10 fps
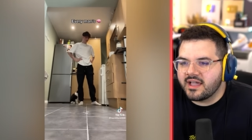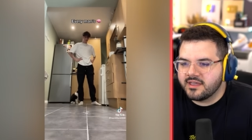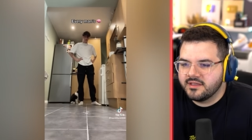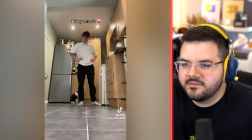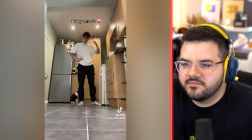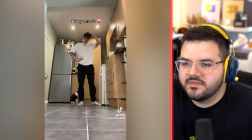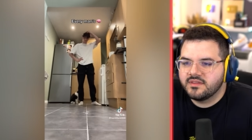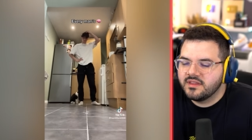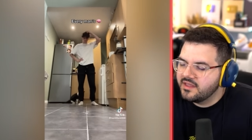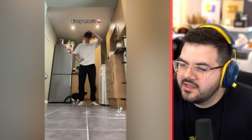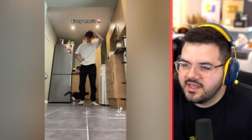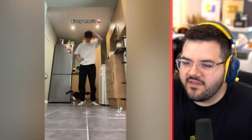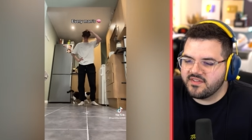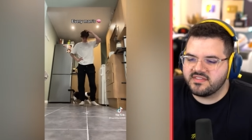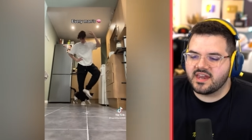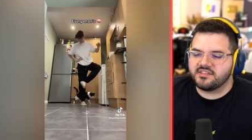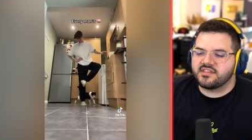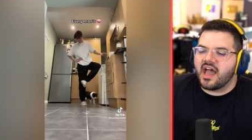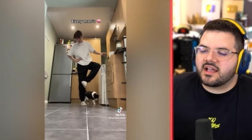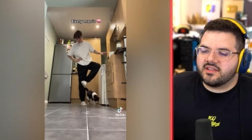Um. If it's ooh. not a
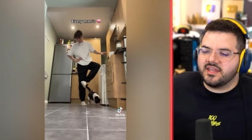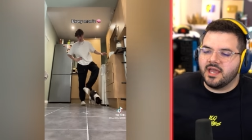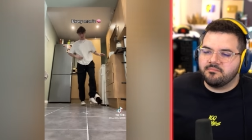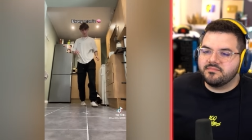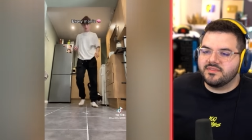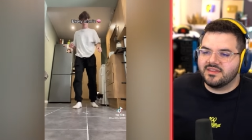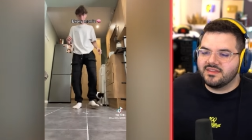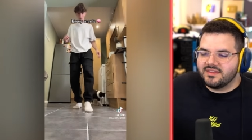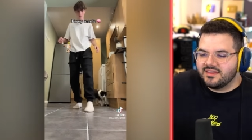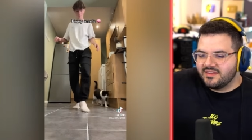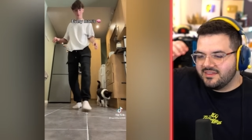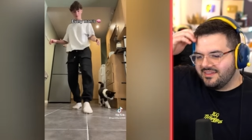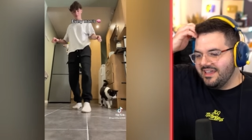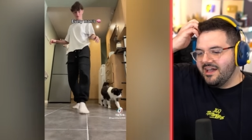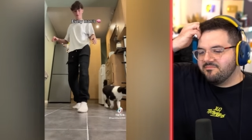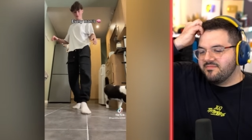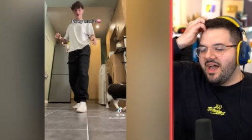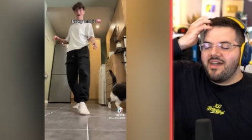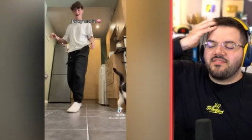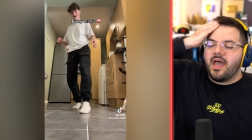sock cleanup, yep.
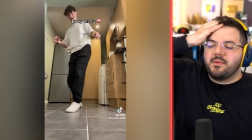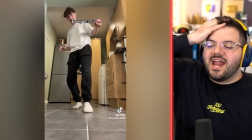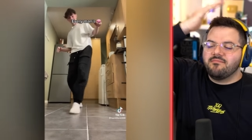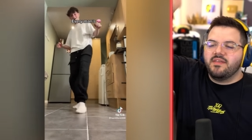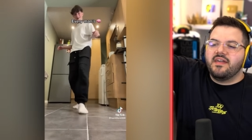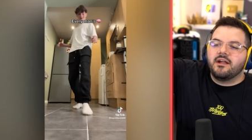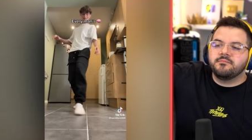I, I mean, I've been there.